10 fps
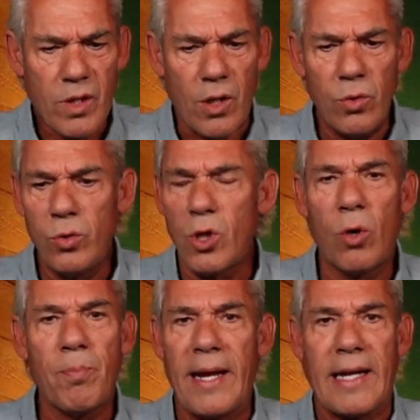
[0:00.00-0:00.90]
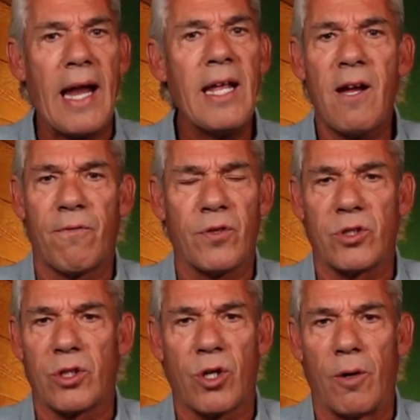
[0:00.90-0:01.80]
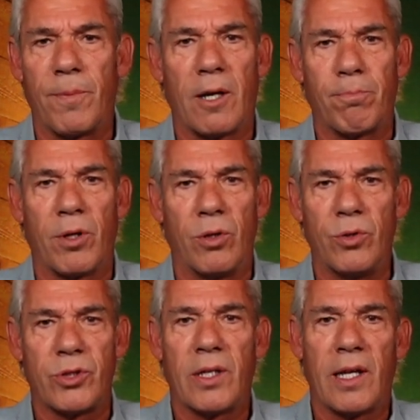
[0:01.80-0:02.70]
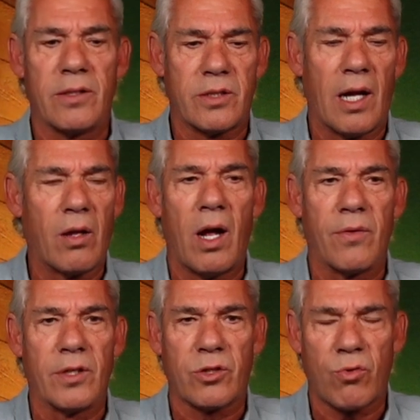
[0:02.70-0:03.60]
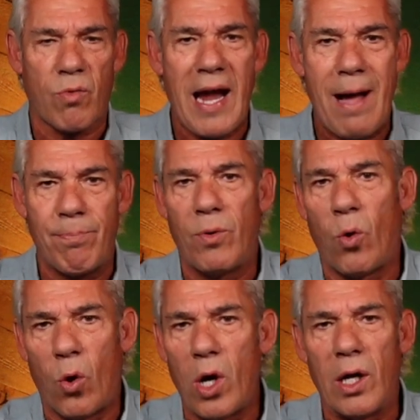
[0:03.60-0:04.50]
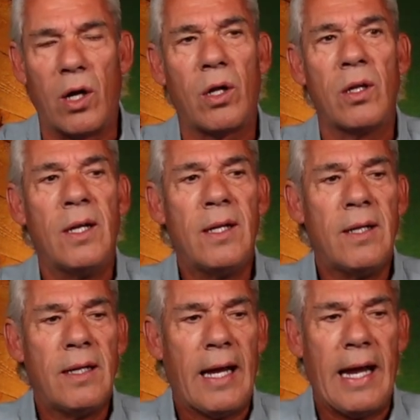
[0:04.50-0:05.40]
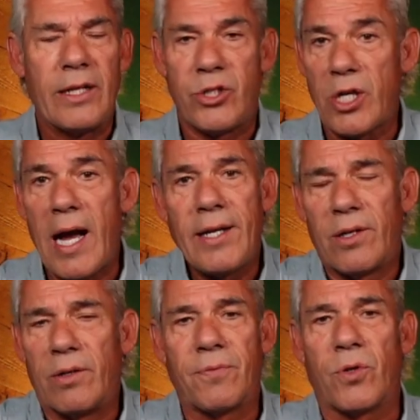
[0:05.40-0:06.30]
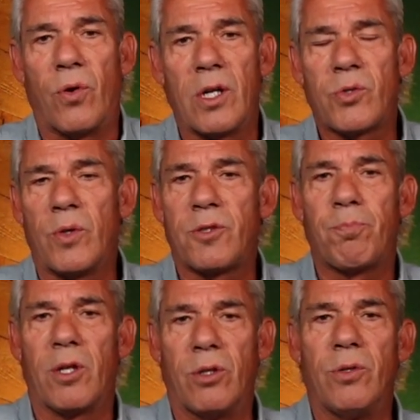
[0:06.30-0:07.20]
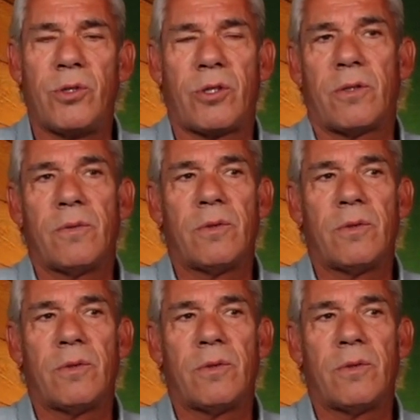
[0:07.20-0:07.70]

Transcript: who don't make any effort to curb their pollution and sell all this crap oil. And China, of course, which pollutes